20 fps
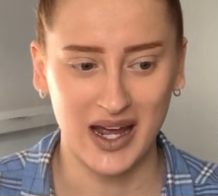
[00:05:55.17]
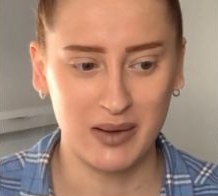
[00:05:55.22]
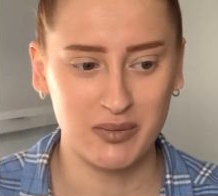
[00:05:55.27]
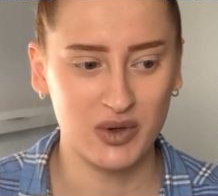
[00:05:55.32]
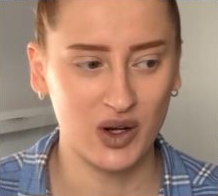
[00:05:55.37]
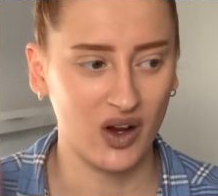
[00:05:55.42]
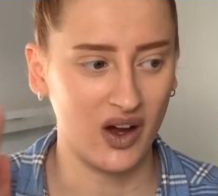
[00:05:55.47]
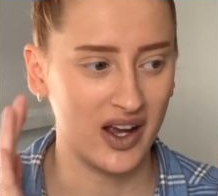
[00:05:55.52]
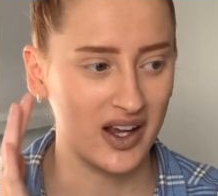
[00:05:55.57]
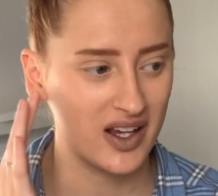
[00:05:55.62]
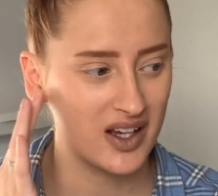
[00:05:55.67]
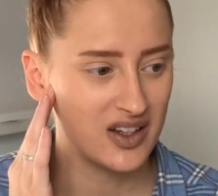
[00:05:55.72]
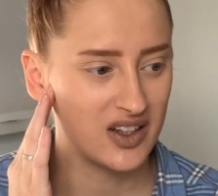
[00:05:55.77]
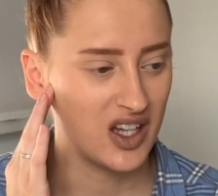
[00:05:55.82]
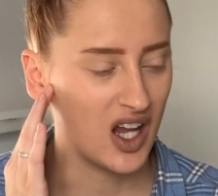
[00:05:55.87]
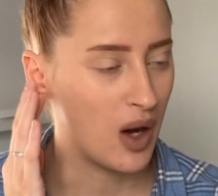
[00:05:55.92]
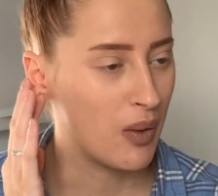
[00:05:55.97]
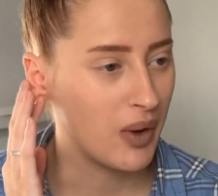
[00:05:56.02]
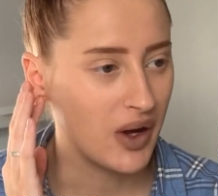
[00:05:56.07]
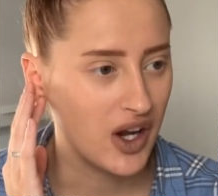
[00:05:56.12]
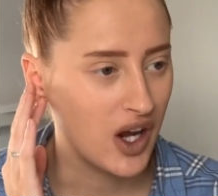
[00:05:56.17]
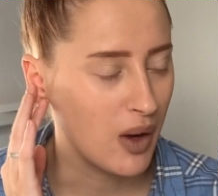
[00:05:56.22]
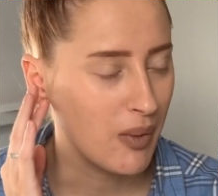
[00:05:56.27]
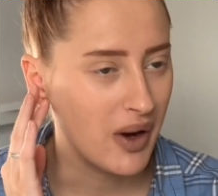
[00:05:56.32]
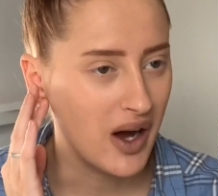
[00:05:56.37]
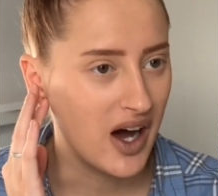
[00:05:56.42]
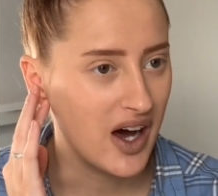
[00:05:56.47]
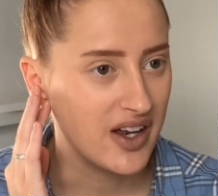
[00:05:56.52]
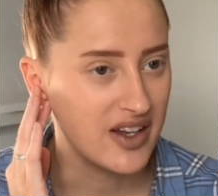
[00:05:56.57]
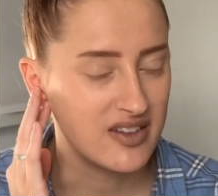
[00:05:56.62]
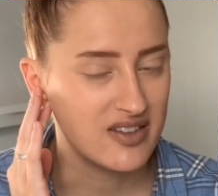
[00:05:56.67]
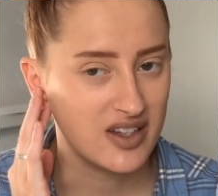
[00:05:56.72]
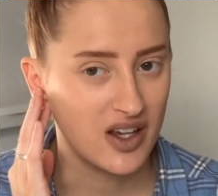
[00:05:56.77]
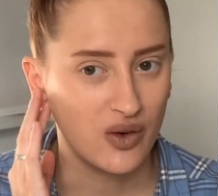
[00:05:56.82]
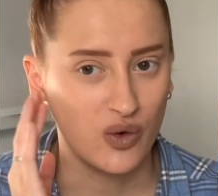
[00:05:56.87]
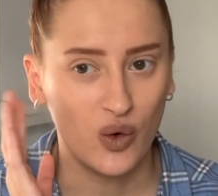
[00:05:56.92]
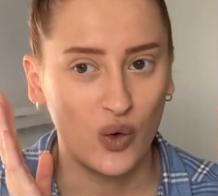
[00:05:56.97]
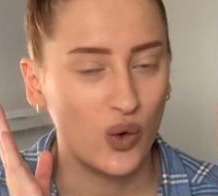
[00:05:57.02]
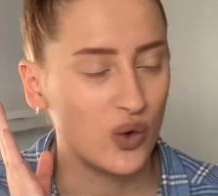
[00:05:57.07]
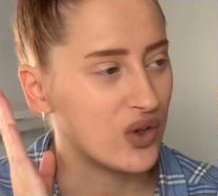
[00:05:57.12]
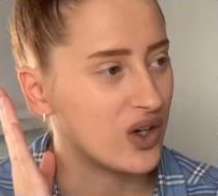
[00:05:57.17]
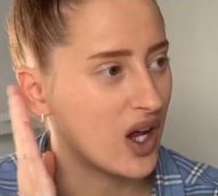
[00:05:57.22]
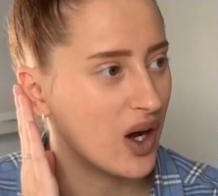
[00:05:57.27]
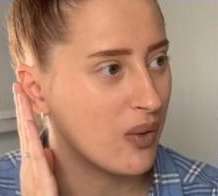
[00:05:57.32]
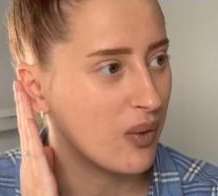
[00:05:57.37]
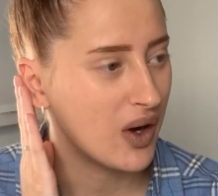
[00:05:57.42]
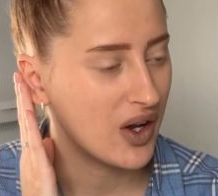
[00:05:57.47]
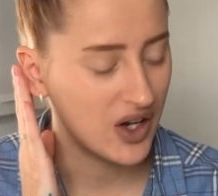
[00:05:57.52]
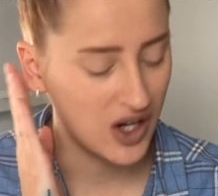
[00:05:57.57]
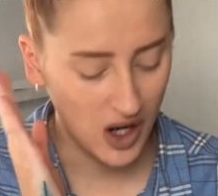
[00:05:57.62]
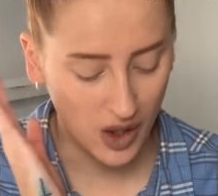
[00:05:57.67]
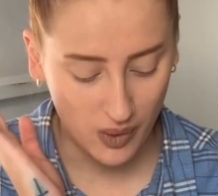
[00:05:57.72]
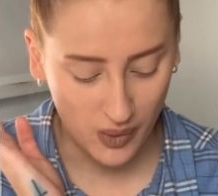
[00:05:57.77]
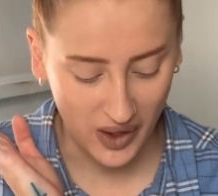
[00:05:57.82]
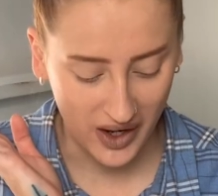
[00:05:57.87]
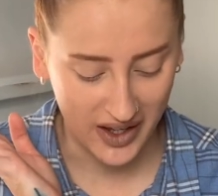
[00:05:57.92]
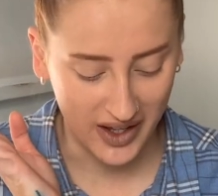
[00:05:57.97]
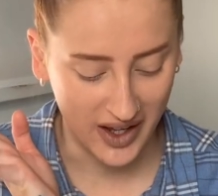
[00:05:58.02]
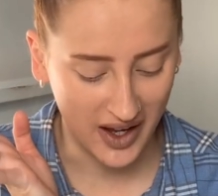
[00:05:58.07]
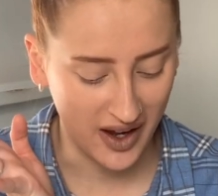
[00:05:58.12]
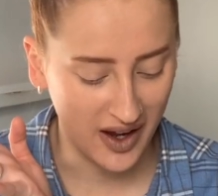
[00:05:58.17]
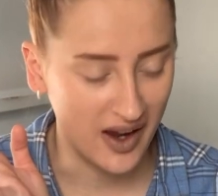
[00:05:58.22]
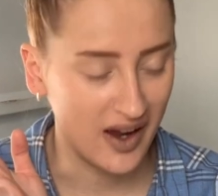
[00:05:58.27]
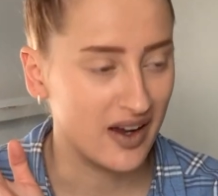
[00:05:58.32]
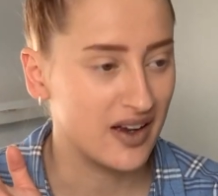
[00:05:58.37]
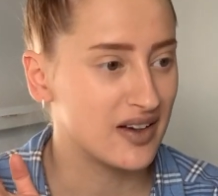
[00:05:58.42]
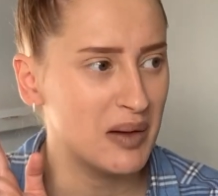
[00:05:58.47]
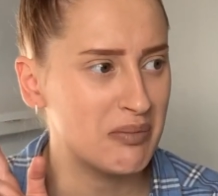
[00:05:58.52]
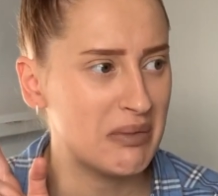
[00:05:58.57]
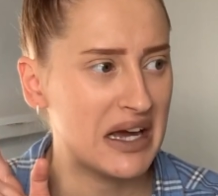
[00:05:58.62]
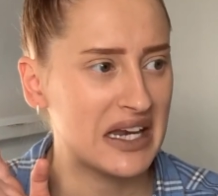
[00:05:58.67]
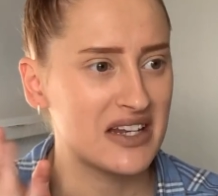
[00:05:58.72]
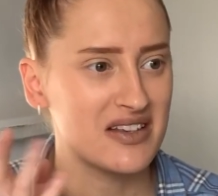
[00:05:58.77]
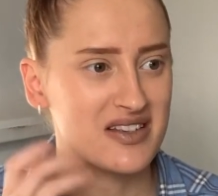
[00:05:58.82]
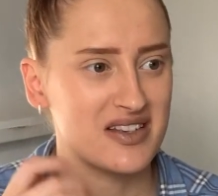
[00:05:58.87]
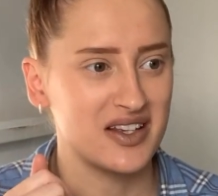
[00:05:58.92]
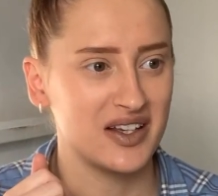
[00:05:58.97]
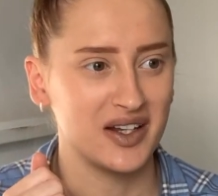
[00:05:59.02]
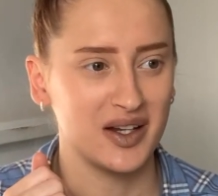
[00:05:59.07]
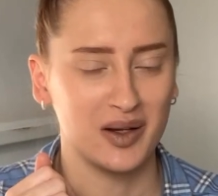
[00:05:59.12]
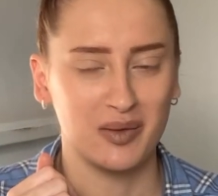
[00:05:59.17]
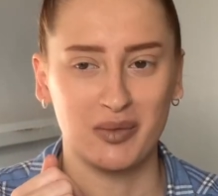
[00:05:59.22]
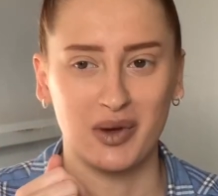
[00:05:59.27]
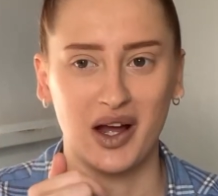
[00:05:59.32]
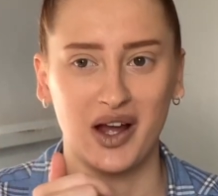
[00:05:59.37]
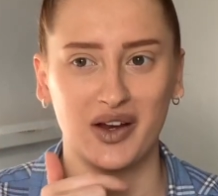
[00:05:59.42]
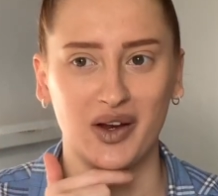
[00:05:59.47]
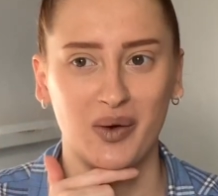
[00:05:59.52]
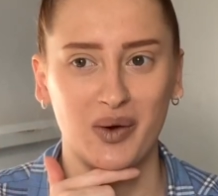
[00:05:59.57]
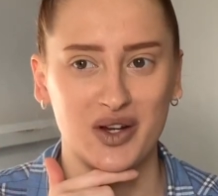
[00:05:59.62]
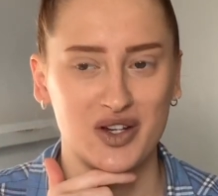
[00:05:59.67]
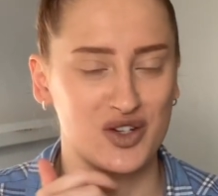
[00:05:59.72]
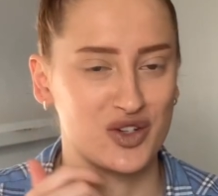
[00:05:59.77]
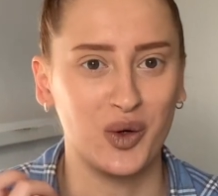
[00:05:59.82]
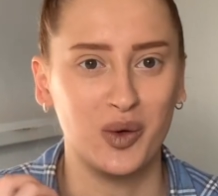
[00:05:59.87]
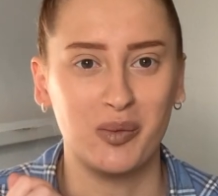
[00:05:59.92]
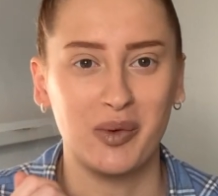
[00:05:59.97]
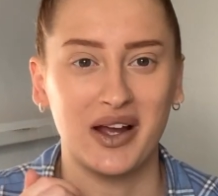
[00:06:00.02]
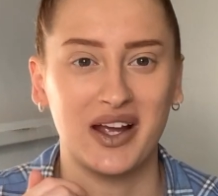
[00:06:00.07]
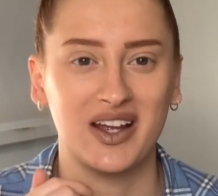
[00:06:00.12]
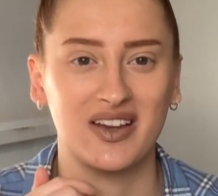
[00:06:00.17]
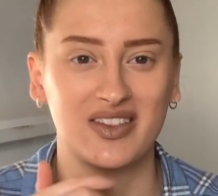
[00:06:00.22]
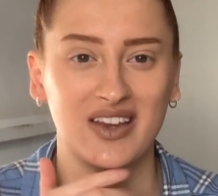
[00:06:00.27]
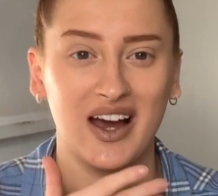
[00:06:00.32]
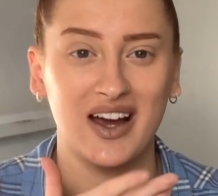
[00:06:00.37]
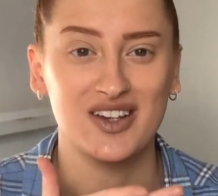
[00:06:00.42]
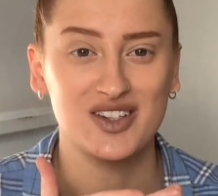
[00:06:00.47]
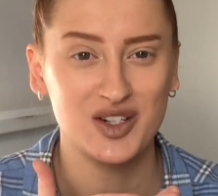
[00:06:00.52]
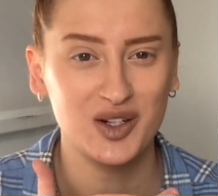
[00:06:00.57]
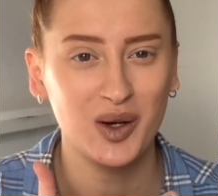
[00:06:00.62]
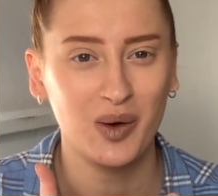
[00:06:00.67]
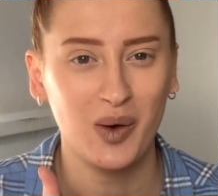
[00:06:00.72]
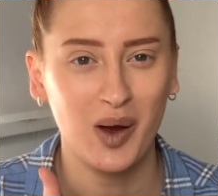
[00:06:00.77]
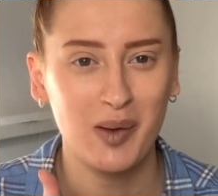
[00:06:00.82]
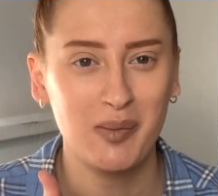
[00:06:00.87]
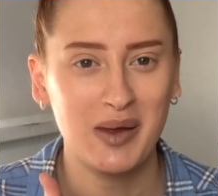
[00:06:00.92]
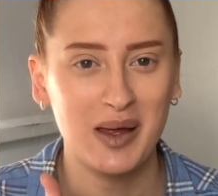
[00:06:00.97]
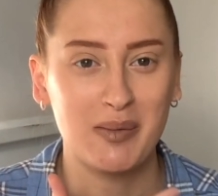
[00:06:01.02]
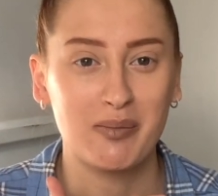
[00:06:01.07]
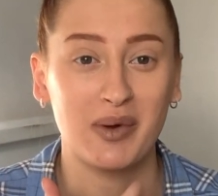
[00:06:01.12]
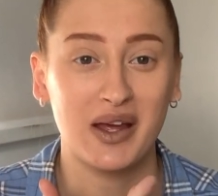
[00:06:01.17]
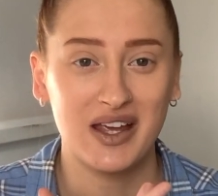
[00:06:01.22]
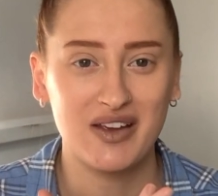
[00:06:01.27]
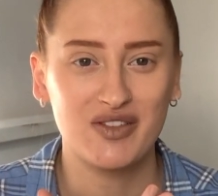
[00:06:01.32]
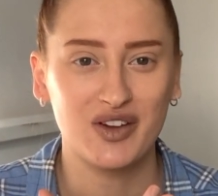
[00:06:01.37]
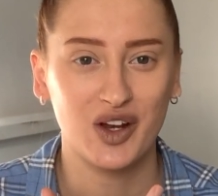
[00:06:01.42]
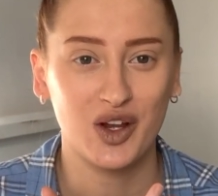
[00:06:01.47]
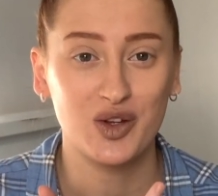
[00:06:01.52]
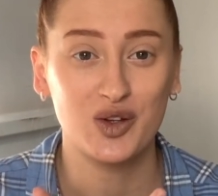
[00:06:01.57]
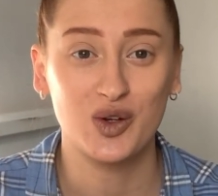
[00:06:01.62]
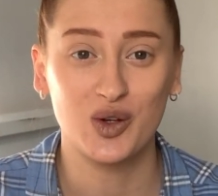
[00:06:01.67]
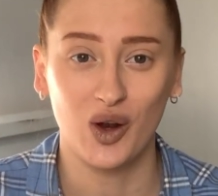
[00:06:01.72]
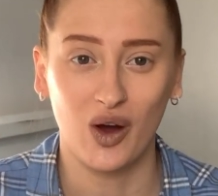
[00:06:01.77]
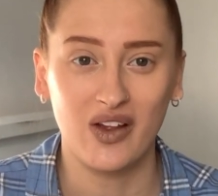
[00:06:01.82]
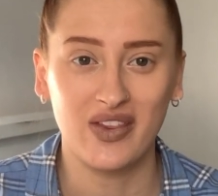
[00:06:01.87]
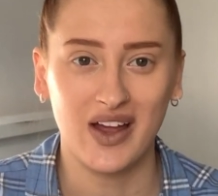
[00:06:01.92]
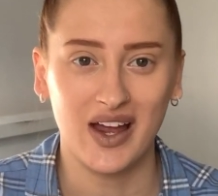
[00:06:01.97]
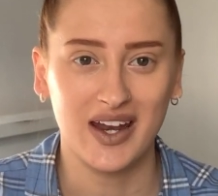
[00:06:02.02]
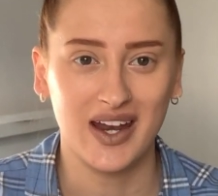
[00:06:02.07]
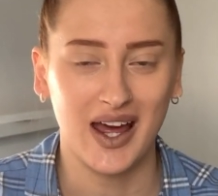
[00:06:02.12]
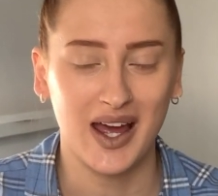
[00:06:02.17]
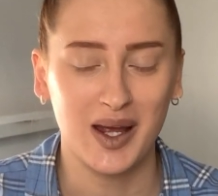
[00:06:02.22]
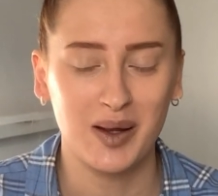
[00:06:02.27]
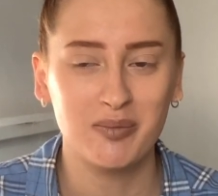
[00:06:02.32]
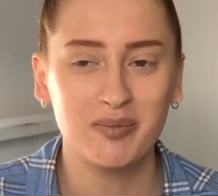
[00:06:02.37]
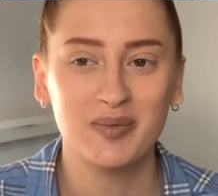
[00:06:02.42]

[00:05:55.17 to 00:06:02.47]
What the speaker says: You're like, no, I know a Hunter, or no, I know a Madison. And I'm like, no, I just call my kid that. Do you know what I mean? But even though you like that name,